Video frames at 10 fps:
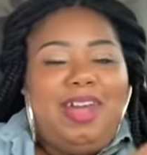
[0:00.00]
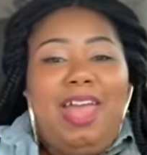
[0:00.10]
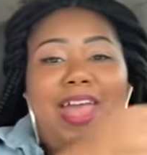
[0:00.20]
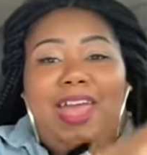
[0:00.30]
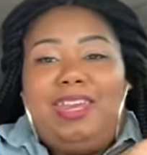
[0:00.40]

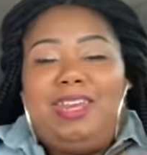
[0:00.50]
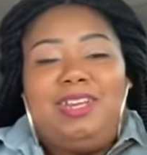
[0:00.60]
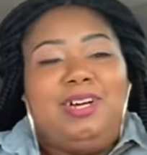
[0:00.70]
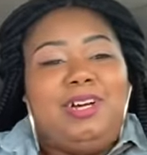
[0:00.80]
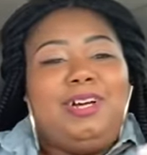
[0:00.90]
And he,
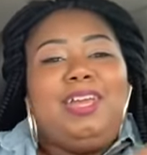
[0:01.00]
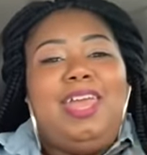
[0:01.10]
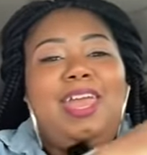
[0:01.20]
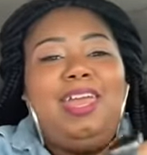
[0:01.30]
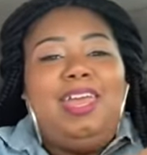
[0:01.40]
look,
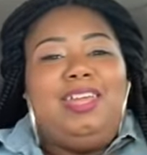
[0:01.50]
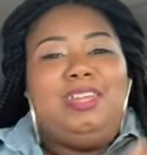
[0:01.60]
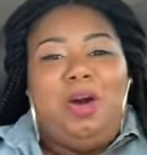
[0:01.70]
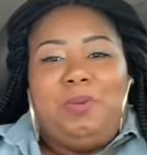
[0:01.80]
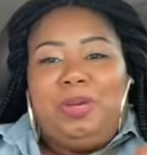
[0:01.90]
he he
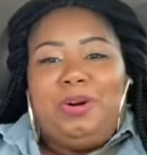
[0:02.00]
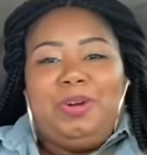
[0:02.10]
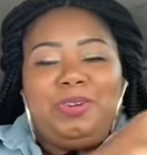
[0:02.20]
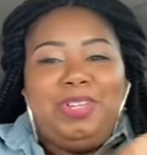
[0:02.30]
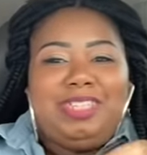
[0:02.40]
know we
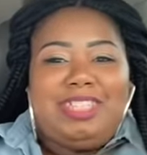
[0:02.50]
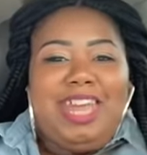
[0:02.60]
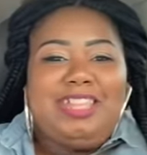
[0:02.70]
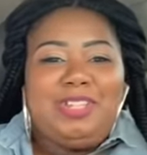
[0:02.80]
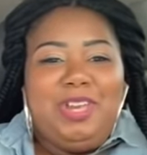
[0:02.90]
ordering
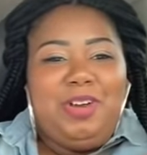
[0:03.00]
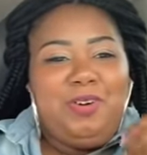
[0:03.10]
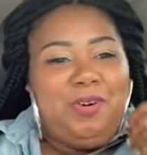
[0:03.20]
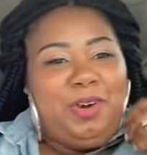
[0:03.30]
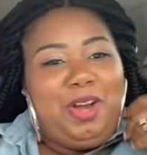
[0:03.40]
steak, so he
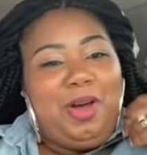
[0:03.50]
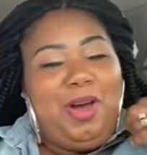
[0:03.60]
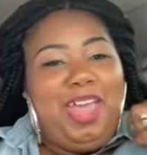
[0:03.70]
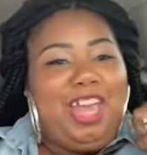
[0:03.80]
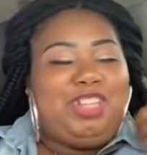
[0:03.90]
gonna order
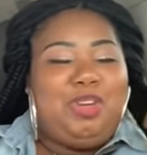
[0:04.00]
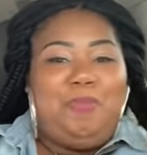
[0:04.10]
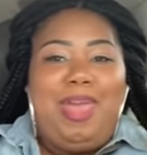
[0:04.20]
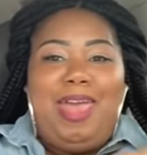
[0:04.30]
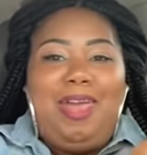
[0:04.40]
an extra
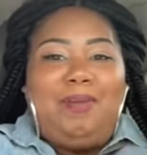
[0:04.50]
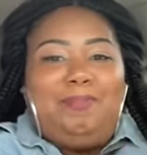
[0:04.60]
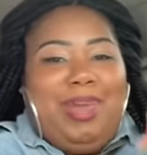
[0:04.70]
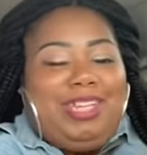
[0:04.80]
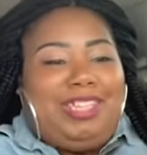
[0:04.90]

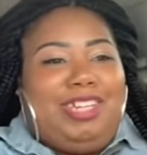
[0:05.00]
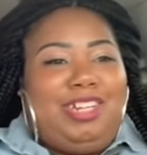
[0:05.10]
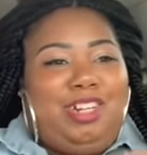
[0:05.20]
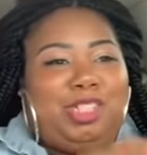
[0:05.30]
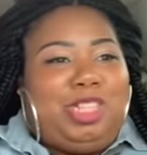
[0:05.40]
basket
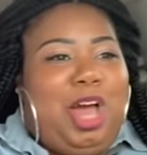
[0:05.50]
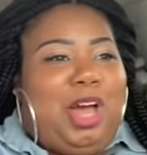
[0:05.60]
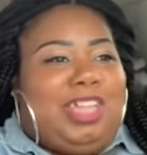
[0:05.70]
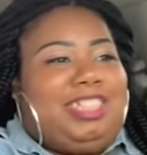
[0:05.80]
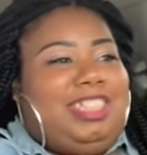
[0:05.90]
of croissant.